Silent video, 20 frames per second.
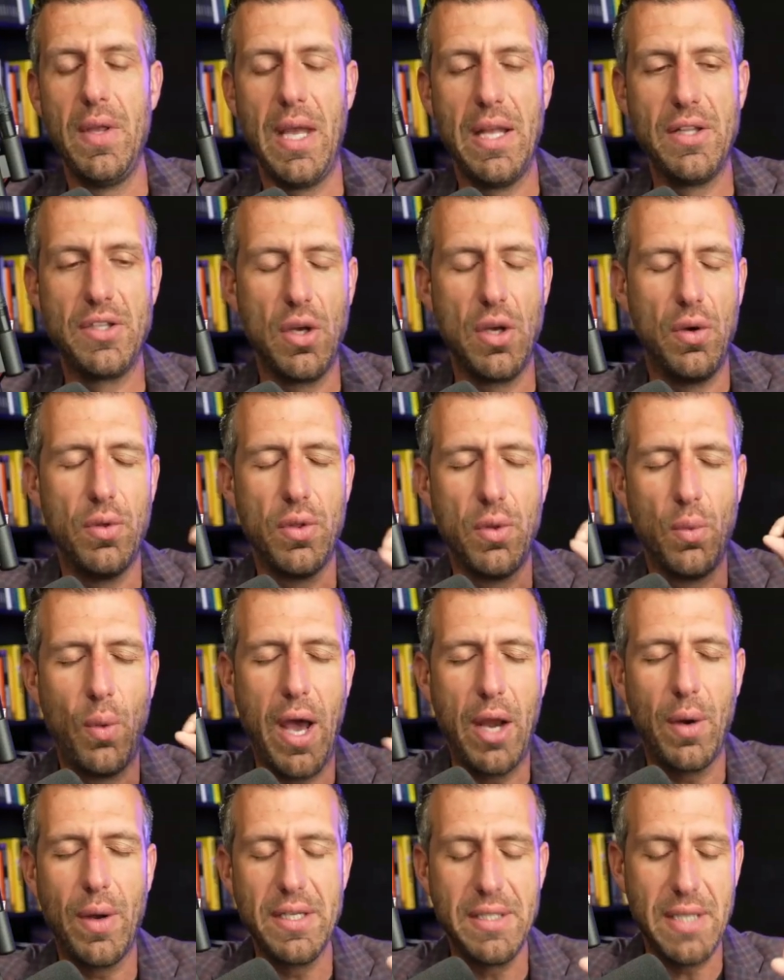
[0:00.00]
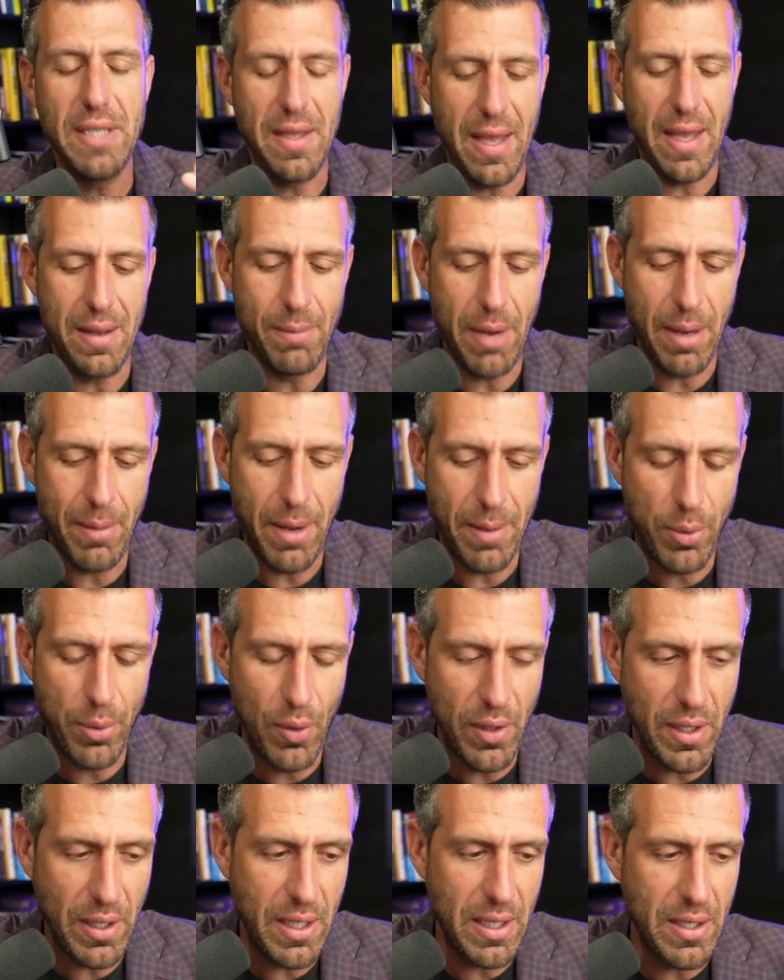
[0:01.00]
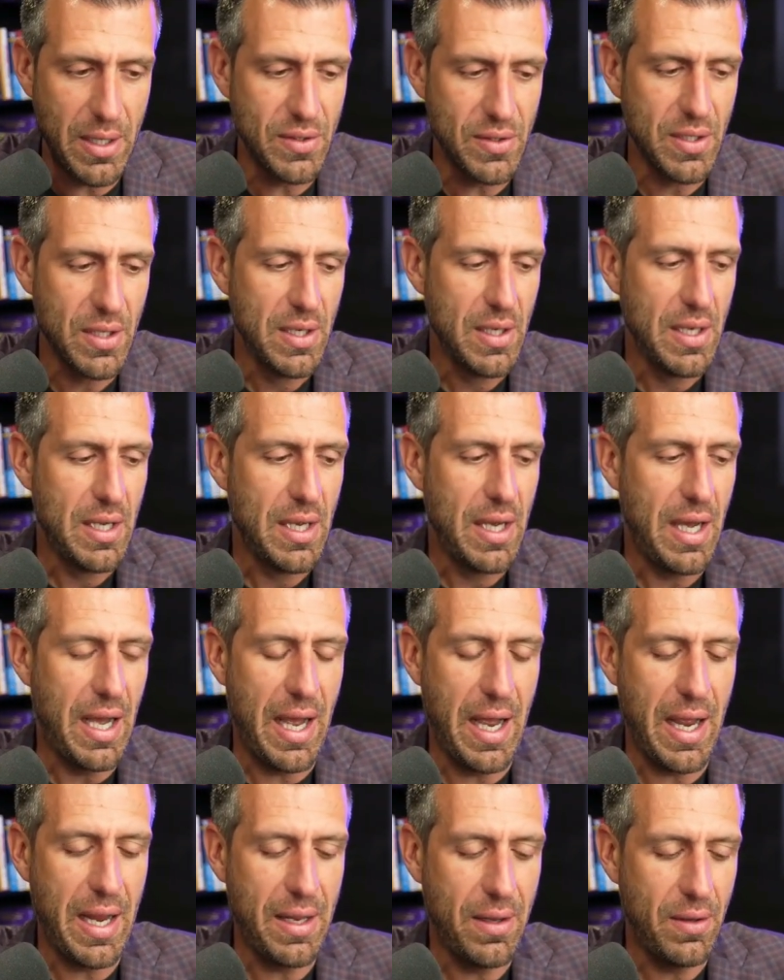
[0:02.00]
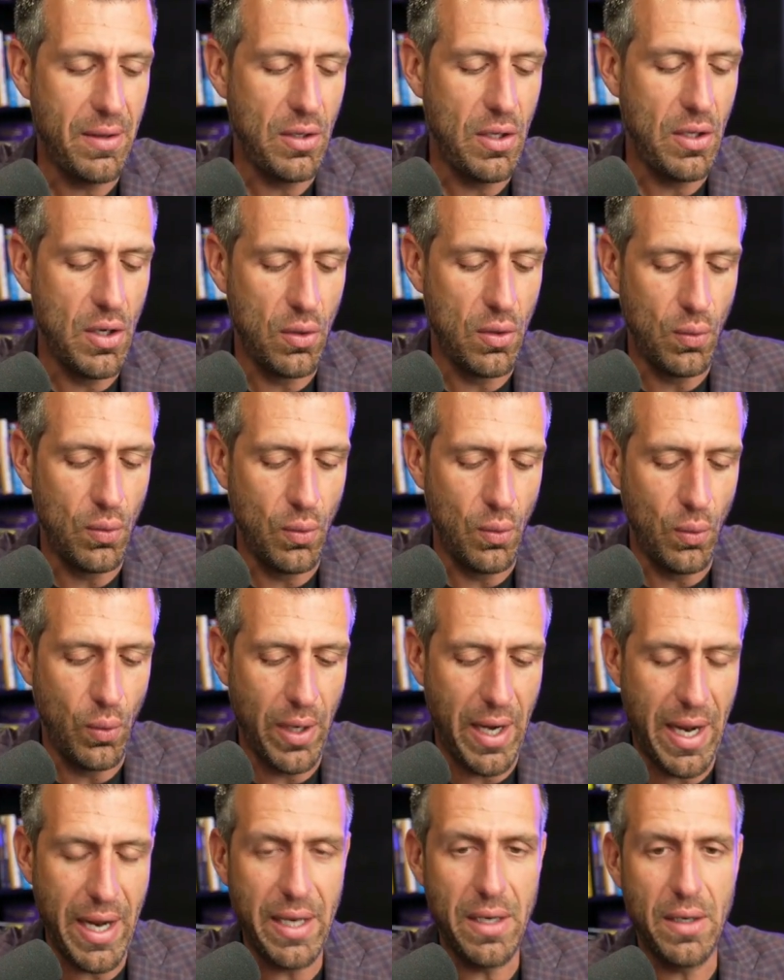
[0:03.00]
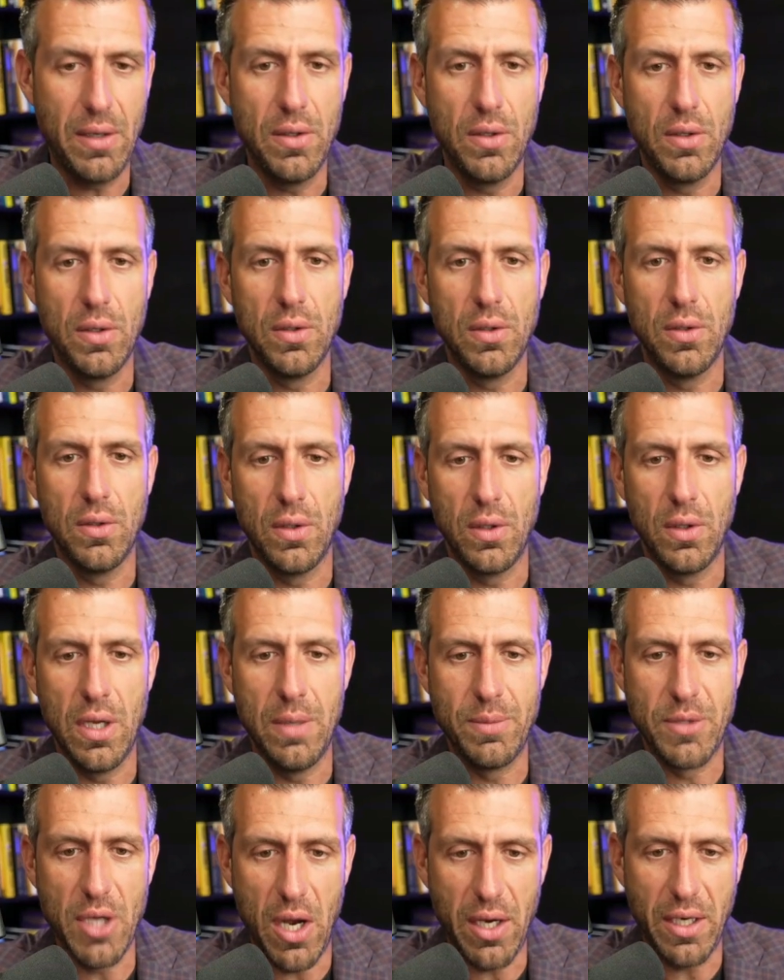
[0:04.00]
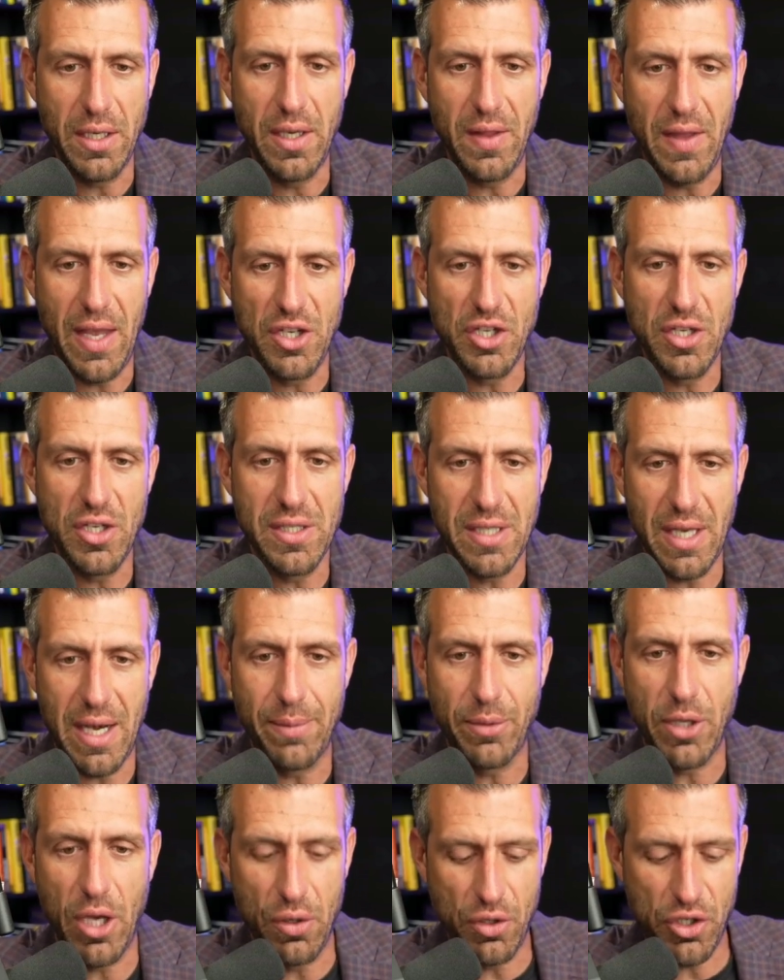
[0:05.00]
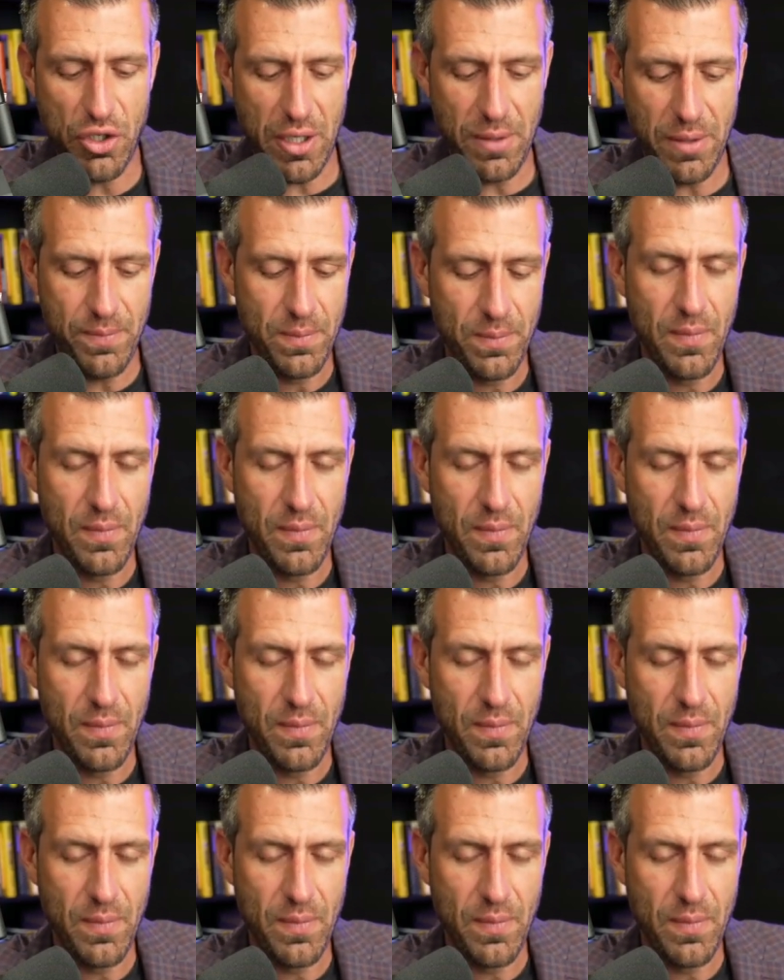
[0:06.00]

And so, why do I say that? My, my point is, I, you know, when I am talking to the agents that I'm coaching,